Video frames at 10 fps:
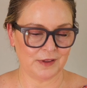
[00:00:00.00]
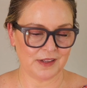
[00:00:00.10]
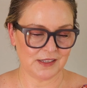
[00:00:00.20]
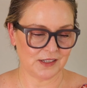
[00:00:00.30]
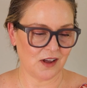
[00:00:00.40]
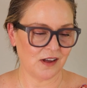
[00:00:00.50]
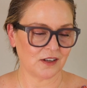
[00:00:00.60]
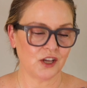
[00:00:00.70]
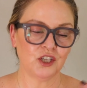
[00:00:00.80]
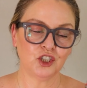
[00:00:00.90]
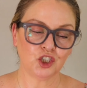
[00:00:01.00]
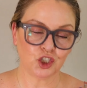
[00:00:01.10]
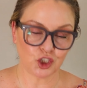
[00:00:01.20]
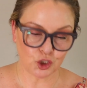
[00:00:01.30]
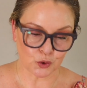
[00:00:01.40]
But let's talk
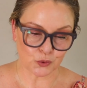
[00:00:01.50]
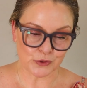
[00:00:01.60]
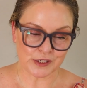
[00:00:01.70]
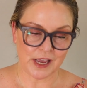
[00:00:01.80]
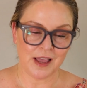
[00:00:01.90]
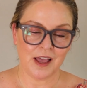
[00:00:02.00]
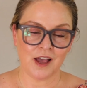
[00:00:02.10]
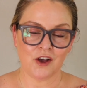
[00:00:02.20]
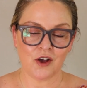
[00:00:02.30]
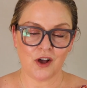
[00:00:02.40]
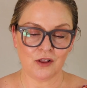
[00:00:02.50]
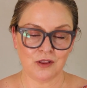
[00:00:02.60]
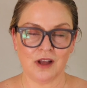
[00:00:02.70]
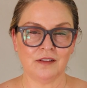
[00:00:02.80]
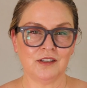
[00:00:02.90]
shoes. A
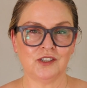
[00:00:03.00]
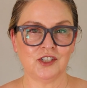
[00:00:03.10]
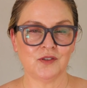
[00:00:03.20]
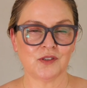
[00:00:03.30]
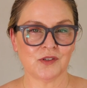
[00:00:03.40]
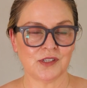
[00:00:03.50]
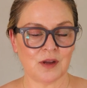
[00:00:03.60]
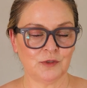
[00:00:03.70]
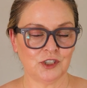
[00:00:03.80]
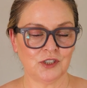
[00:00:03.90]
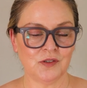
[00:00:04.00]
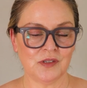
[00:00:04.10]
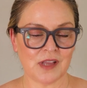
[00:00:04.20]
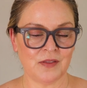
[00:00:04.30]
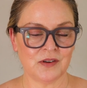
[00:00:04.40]
lot of these shoes are summer
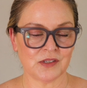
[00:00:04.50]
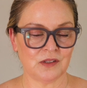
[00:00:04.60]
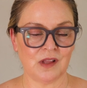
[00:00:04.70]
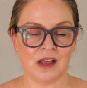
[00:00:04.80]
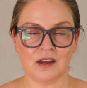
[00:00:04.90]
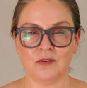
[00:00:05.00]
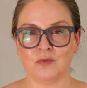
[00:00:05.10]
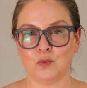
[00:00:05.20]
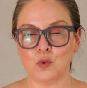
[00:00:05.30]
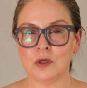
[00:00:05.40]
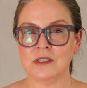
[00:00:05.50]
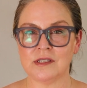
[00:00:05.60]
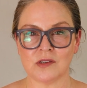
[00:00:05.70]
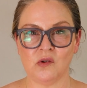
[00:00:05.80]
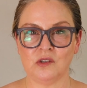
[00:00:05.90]
shoes, and there's a lot of wood
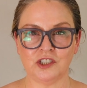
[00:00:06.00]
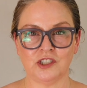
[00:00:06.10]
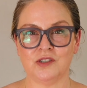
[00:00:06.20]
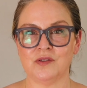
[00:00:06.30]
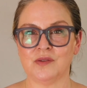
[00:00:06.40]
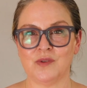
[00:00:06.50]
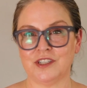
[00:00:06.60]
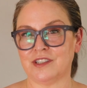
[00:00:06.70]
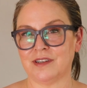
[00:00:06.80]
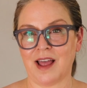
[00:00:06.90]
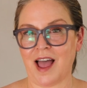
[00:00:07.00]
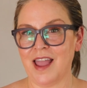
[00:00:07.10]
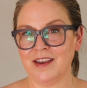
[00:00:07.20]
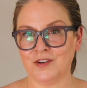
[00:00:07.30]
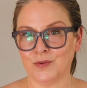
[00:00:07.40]
sole shoes, which
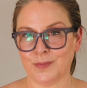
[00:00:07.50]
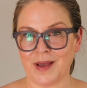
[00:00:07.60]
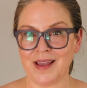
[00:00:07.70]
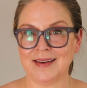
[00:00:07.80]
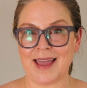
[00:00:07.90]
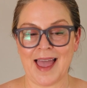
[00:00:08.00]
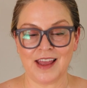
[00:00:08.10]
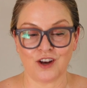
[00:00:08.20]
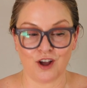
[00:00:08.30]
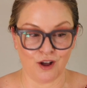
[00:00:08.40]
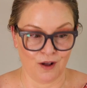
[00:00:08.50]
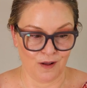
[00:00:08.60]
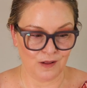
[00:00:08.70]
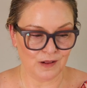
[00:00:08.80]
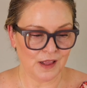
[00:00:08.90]
I don't mind at
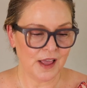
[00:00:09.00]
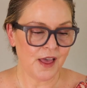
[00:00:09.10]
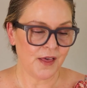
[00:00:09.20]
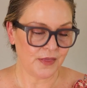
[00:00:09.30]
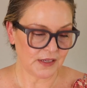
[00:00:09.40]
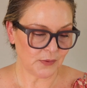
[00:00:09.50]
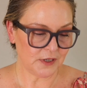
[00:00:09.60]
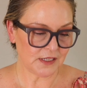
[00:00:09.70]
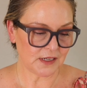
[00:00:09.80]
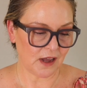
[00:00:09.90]
all. This one is